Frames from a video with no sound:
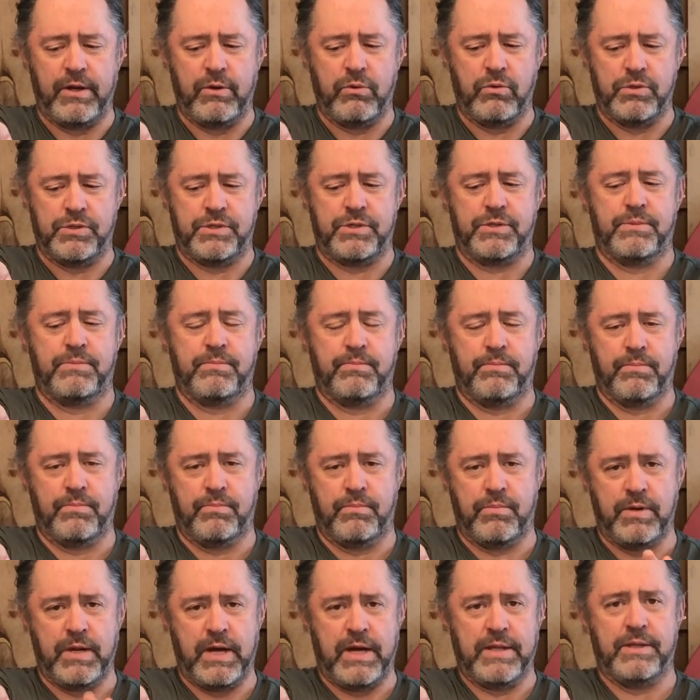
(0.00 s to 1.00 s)
It was
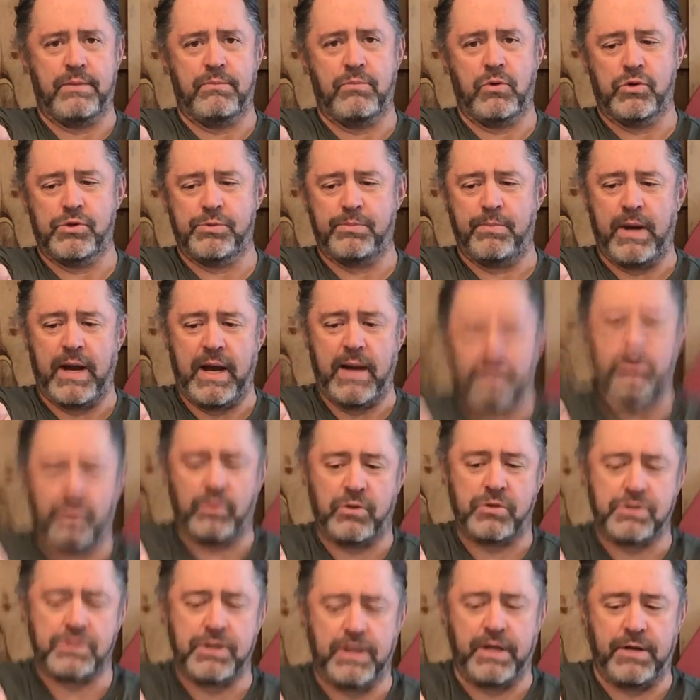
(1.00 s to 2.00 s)
not the most
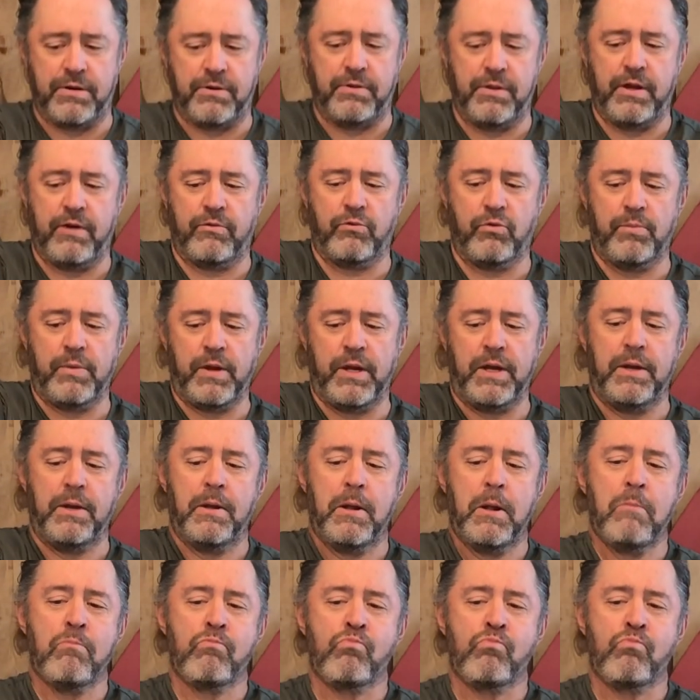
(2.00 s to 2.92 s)
popular sander they ever made.